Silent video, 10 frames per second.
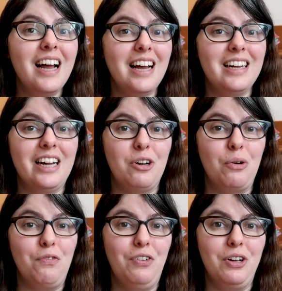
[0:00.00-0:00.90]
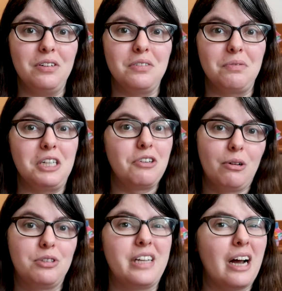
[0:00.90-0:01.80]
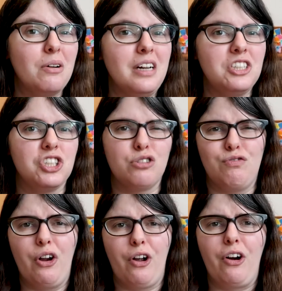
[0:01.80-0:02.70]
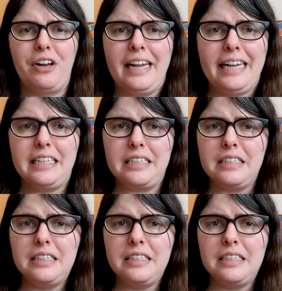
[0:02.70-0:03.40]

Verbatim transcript: and I don't feel really grossed out. It's just very hard to eat.